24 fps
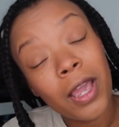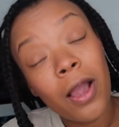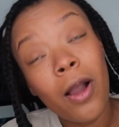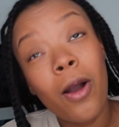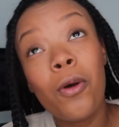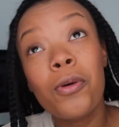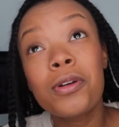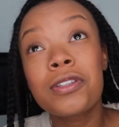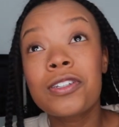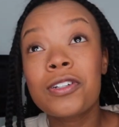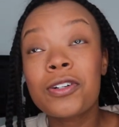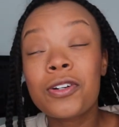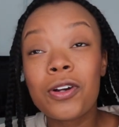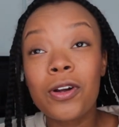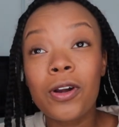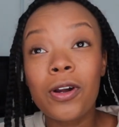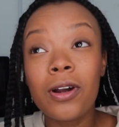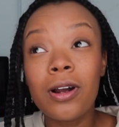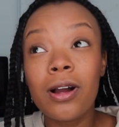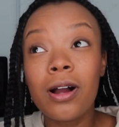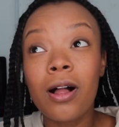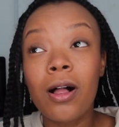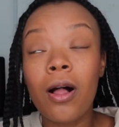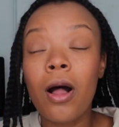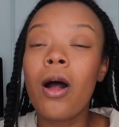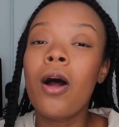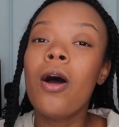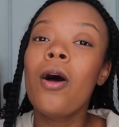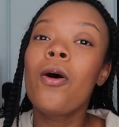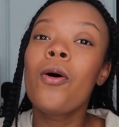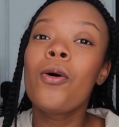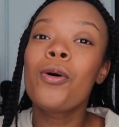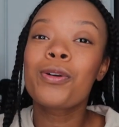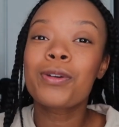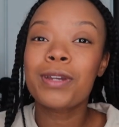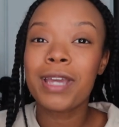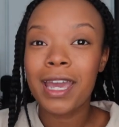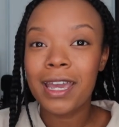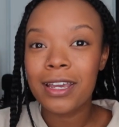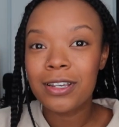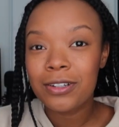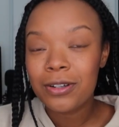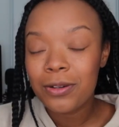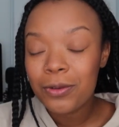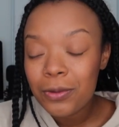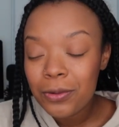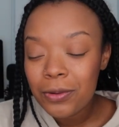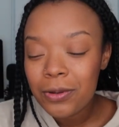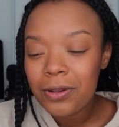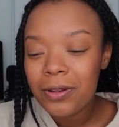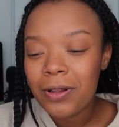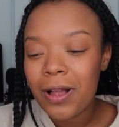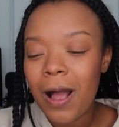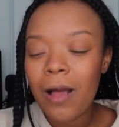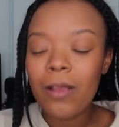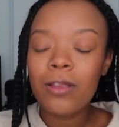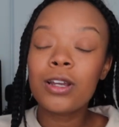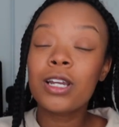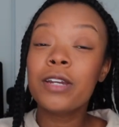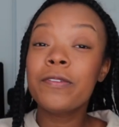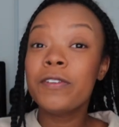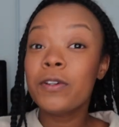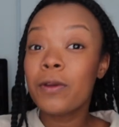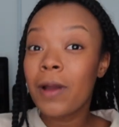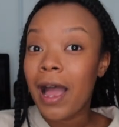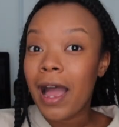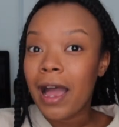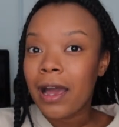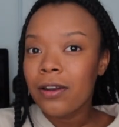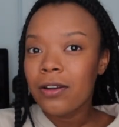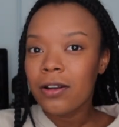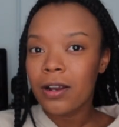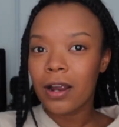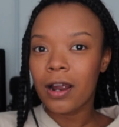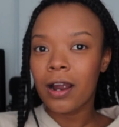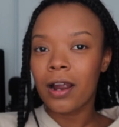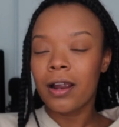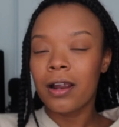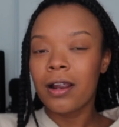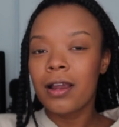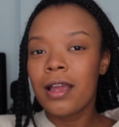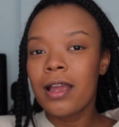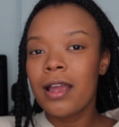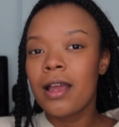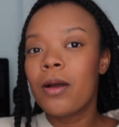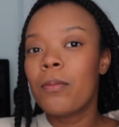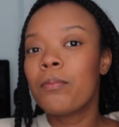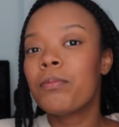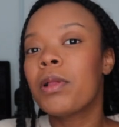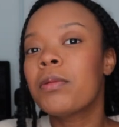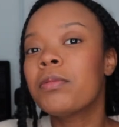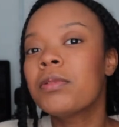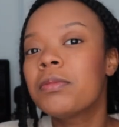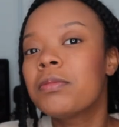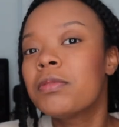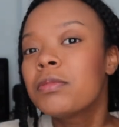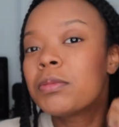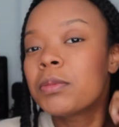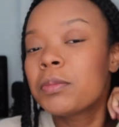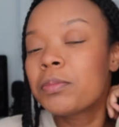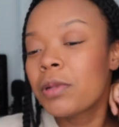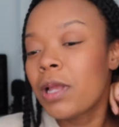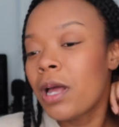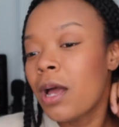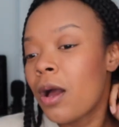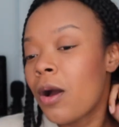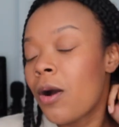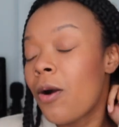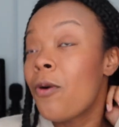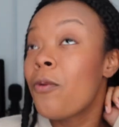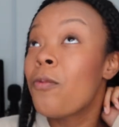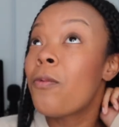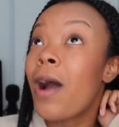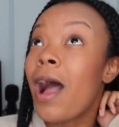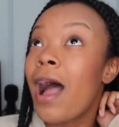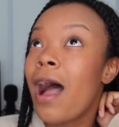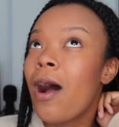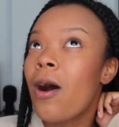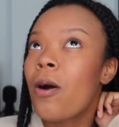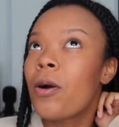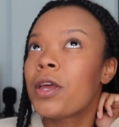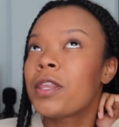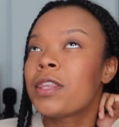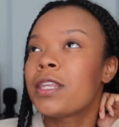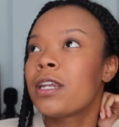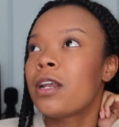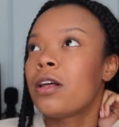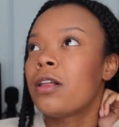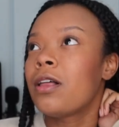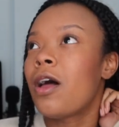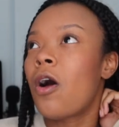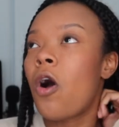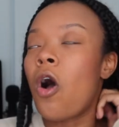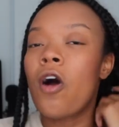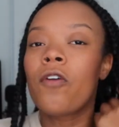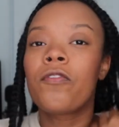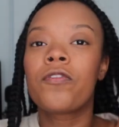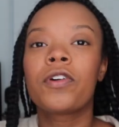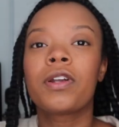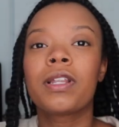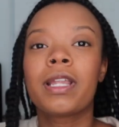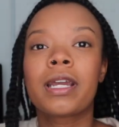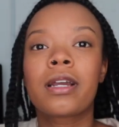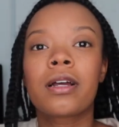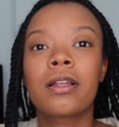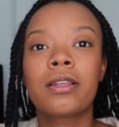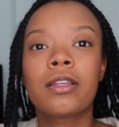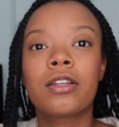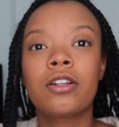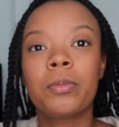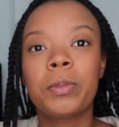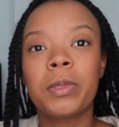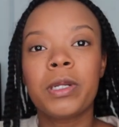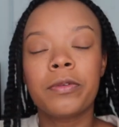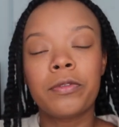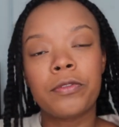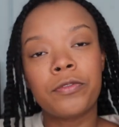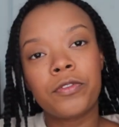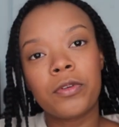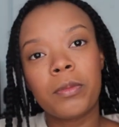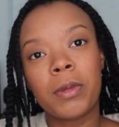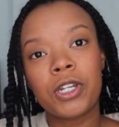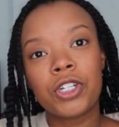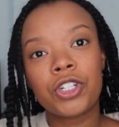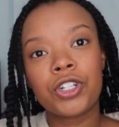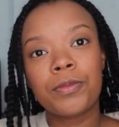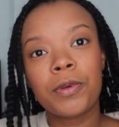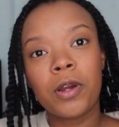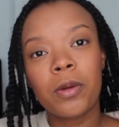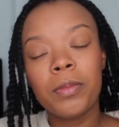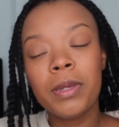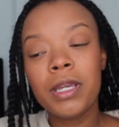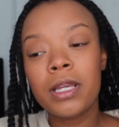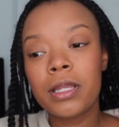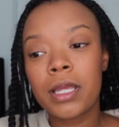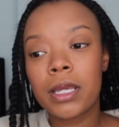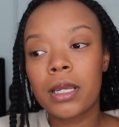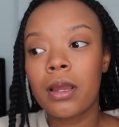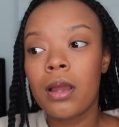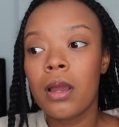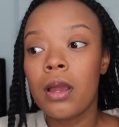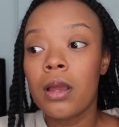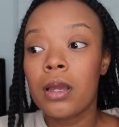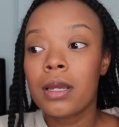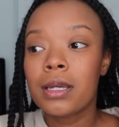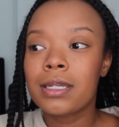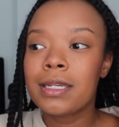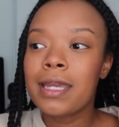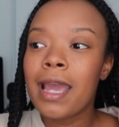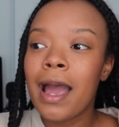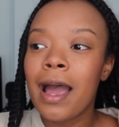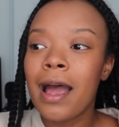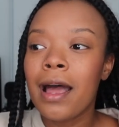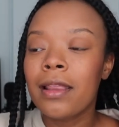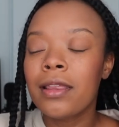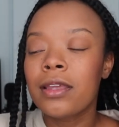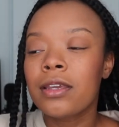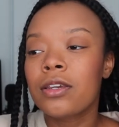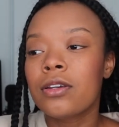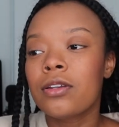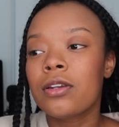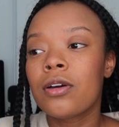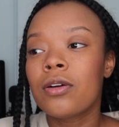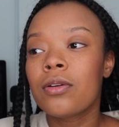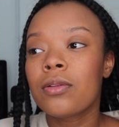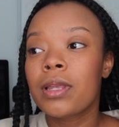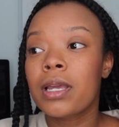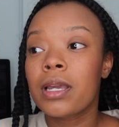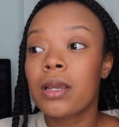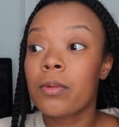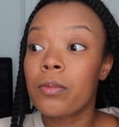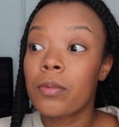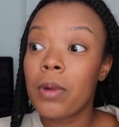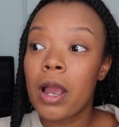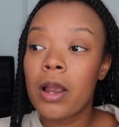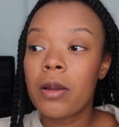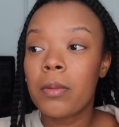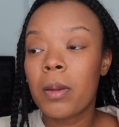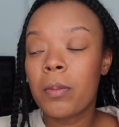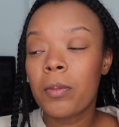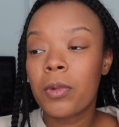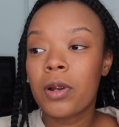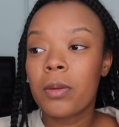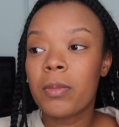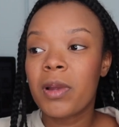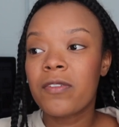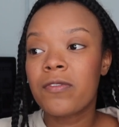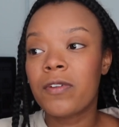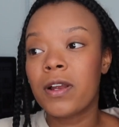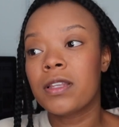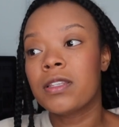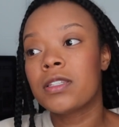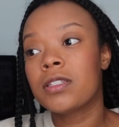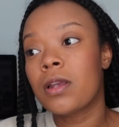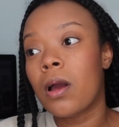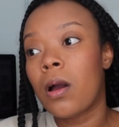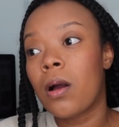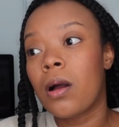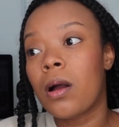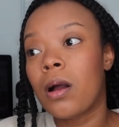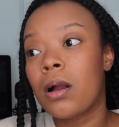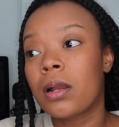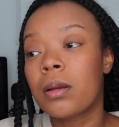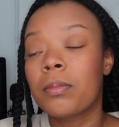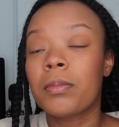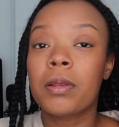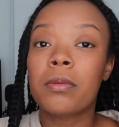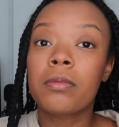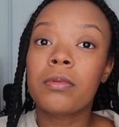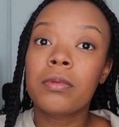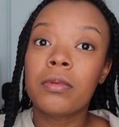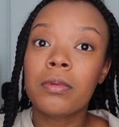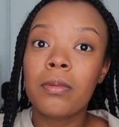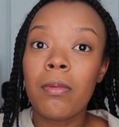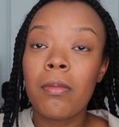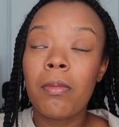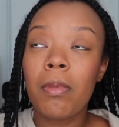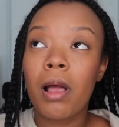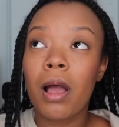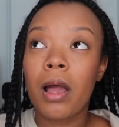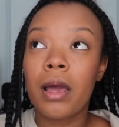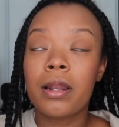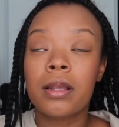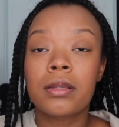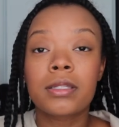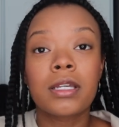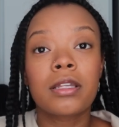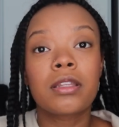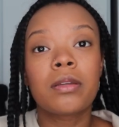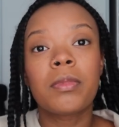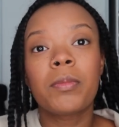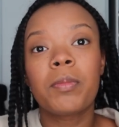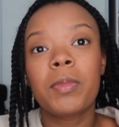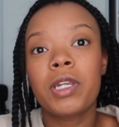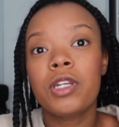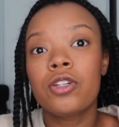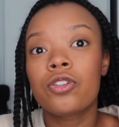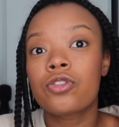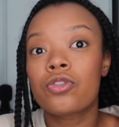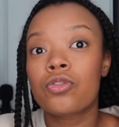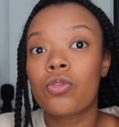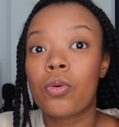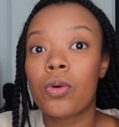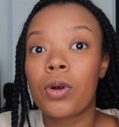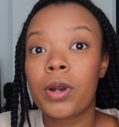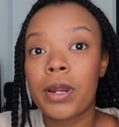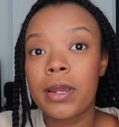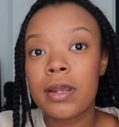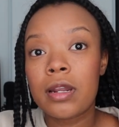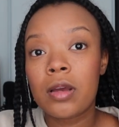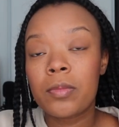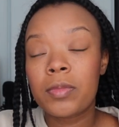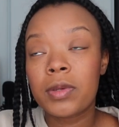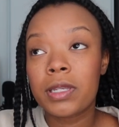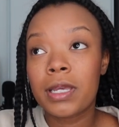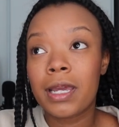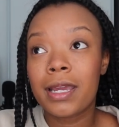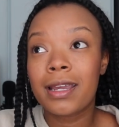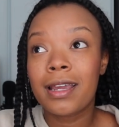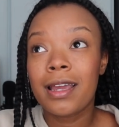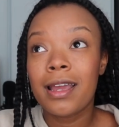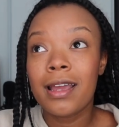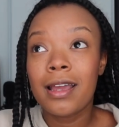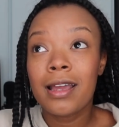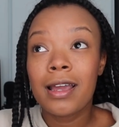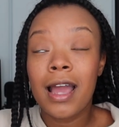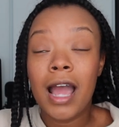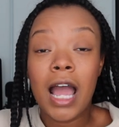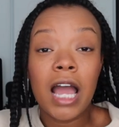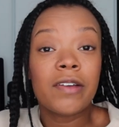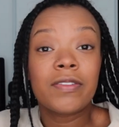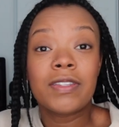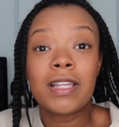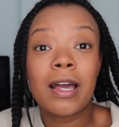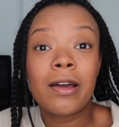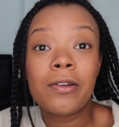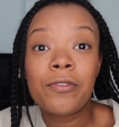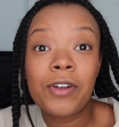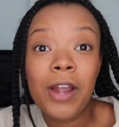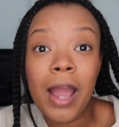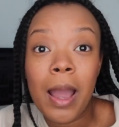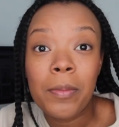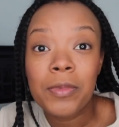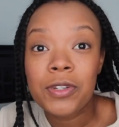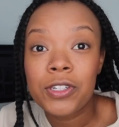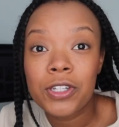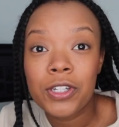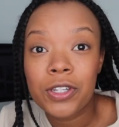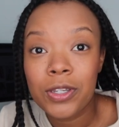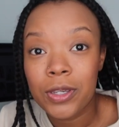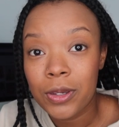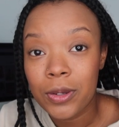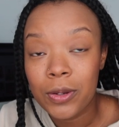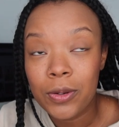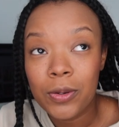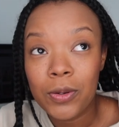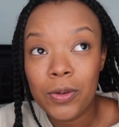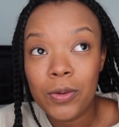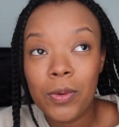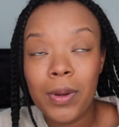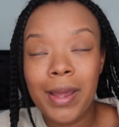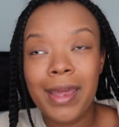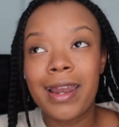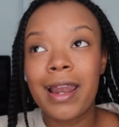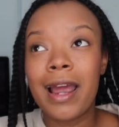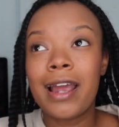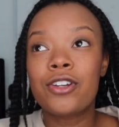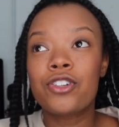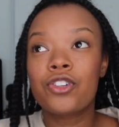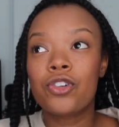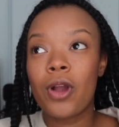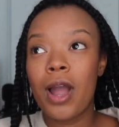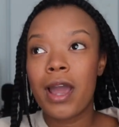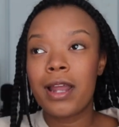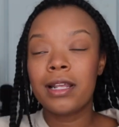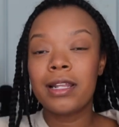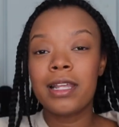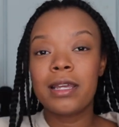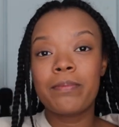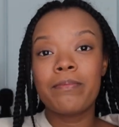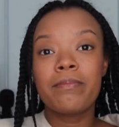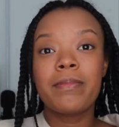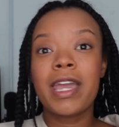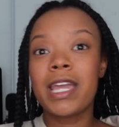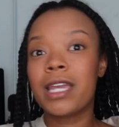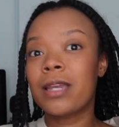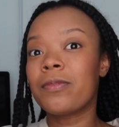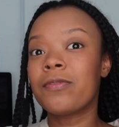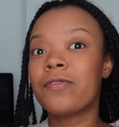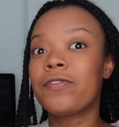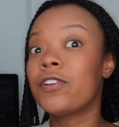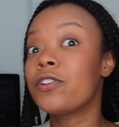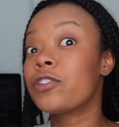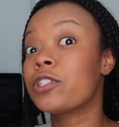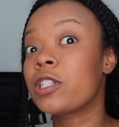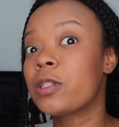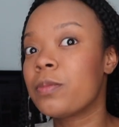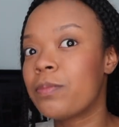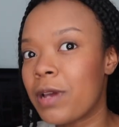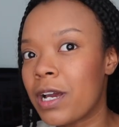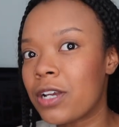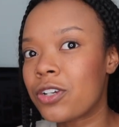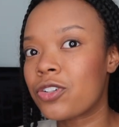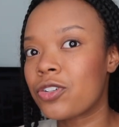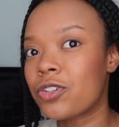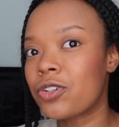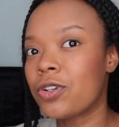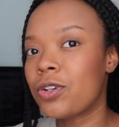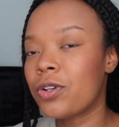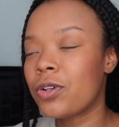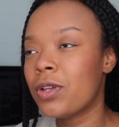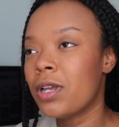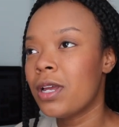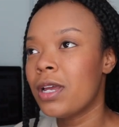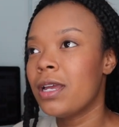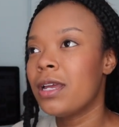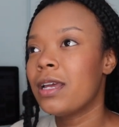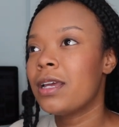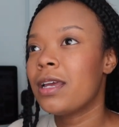Oh, it's a girl. Oh, okay, cool. How long have you had her? Blah, blah, blah, blah, blah. Oh, wow. And then I'll offer like a little bit of information about me. Like, yeah, like, you know, like I remember my friend's dog and blah, blah, blah, blah. And I'll tell them a mini story, and I'll be like, has that ever happened to you? And I try to like make them feel special.